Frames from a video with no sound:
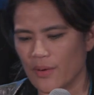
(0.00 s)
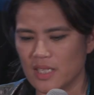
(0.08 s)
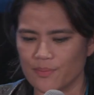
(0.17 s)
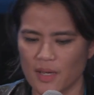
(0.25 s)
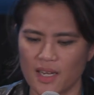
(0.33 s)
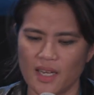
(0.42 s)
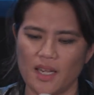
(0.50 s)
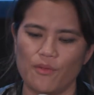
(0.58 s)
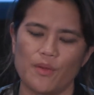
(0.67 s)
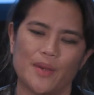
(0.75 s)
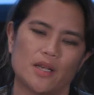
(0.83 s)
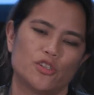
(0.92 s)
We raised
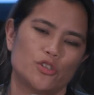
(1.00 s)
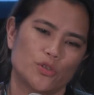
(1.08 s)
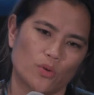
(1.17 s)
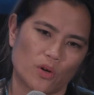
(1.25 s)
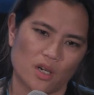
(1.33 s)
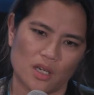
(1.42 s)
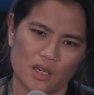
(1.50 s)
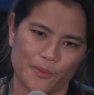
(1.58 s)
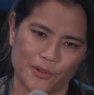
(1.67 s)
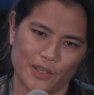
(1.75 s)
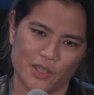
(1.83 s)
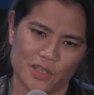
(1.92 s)
money. We made a short a
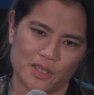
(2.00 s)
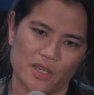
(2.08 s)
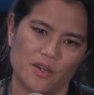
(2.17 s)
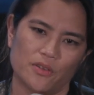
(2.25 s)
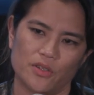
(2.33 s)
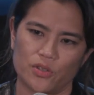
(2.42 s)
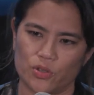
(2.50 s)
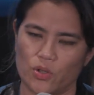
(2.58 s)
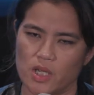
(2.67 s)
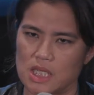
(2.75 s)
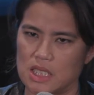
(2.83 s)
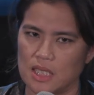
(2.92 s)
couple years ago. The
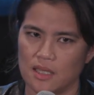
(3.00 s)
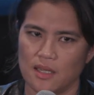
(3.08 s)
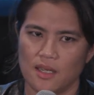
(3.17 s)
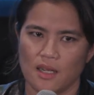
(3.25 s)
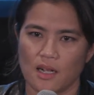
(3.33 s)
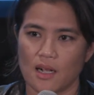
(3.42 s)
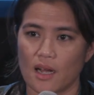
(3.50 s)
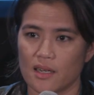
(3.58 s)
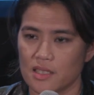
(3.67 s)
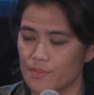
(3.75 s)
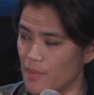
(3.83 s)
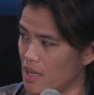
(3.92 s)
short
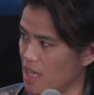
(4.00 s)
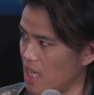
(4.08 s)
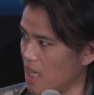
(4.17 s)
got us